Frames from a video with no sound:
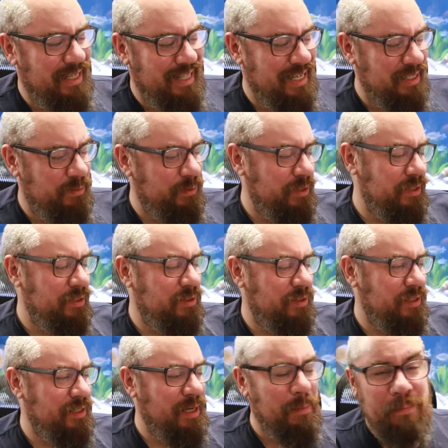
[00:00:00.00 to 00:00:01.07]
and that
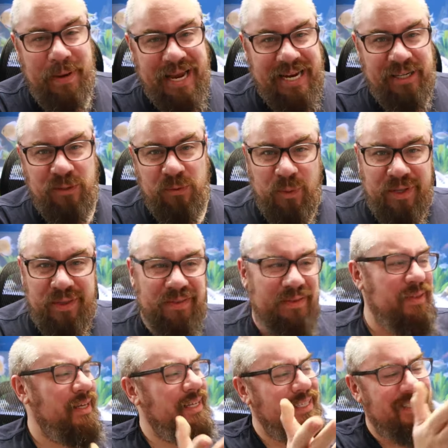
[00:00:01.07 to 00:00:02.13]
was combined with